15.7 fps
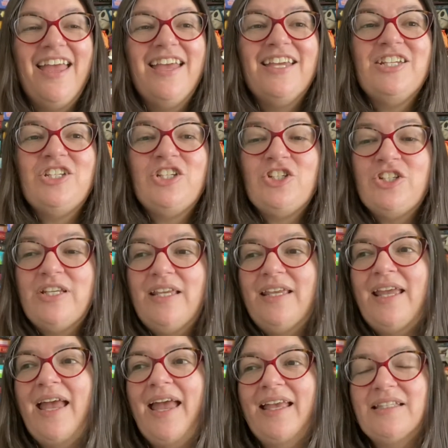she
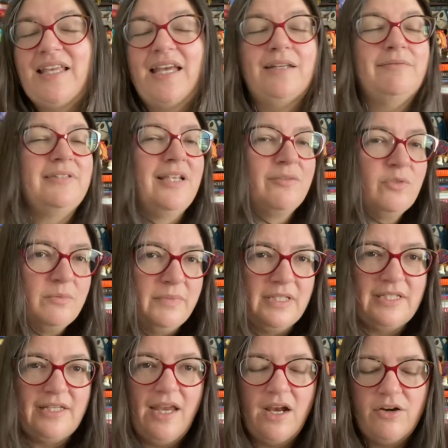has had several
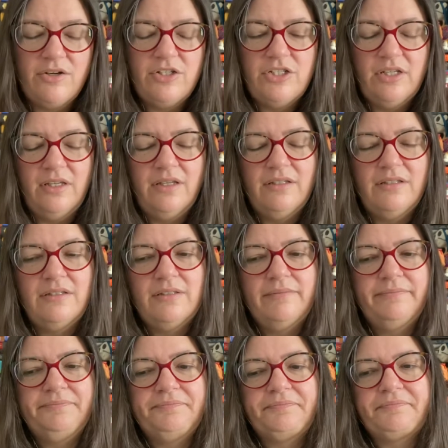miscarriages,
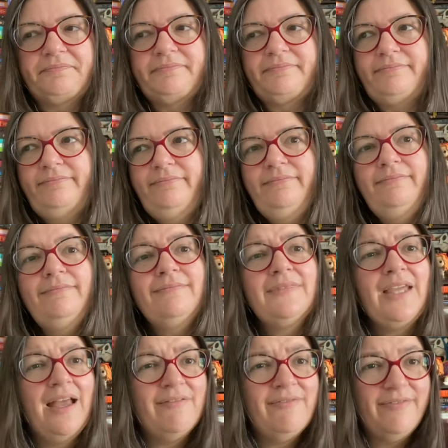
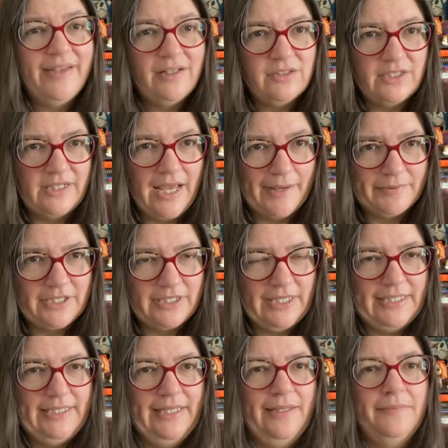a failed adoption
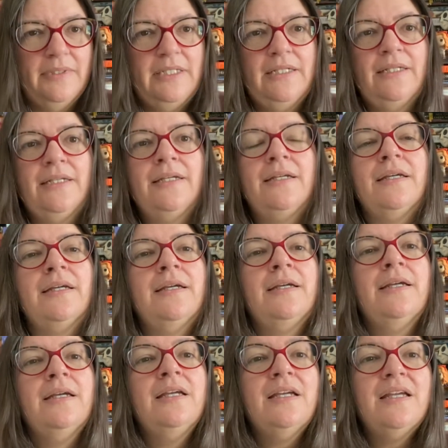attempt,
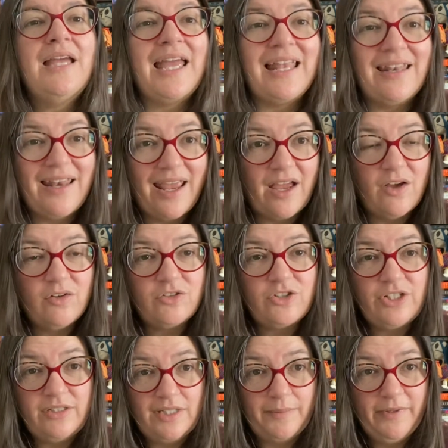and now
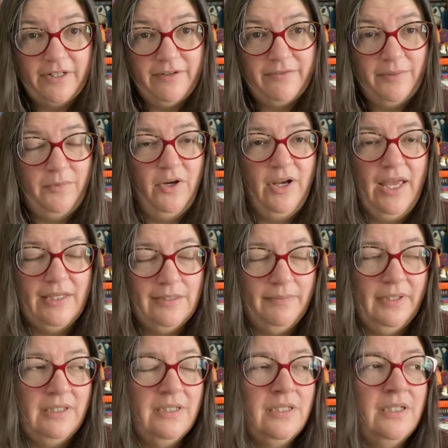she's separated from her
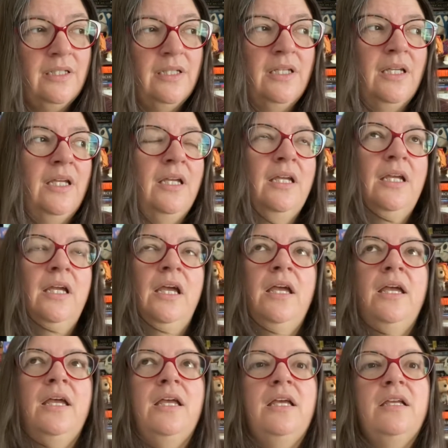husband.
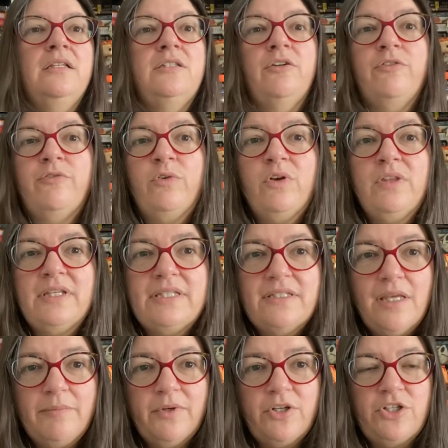So for the
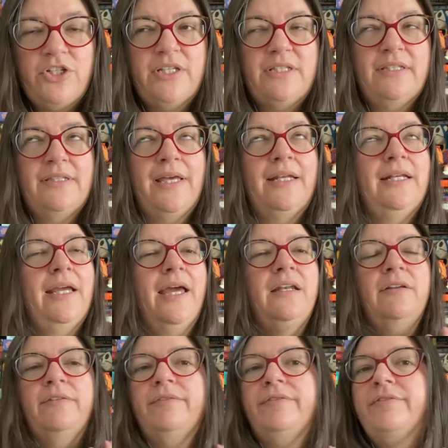summer, she's decided to kind
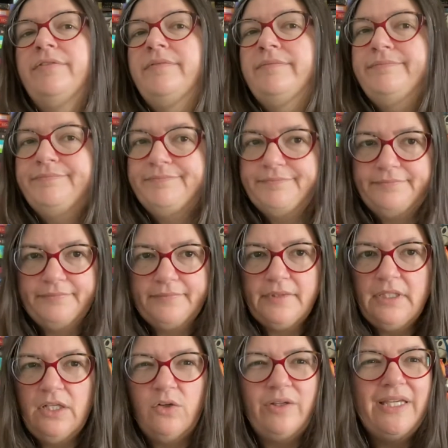of,
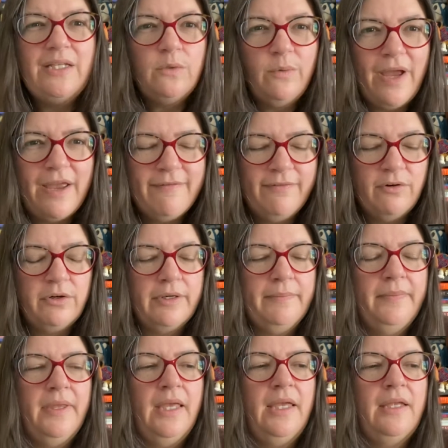you know, get away for a
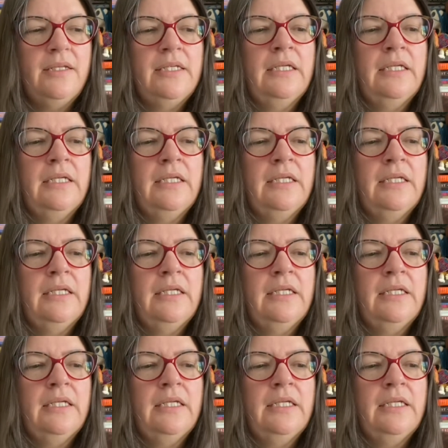bit